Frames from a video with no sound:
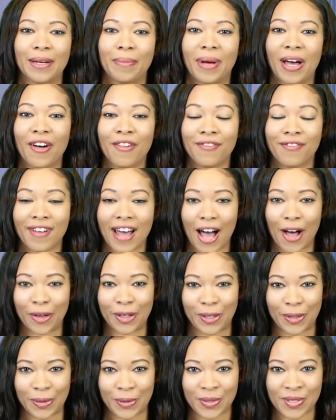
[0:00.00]
about
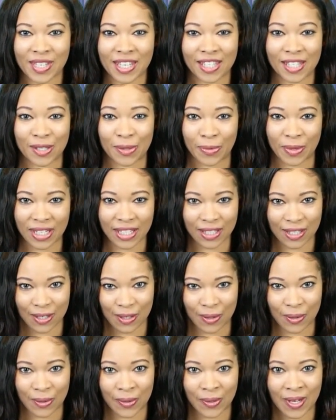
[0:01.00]
values. This is week
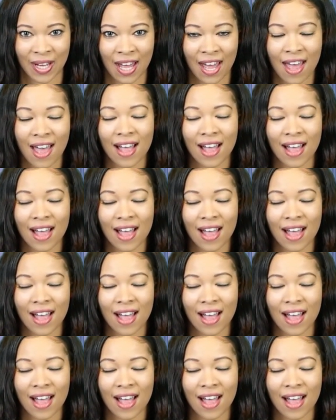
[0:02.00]
2.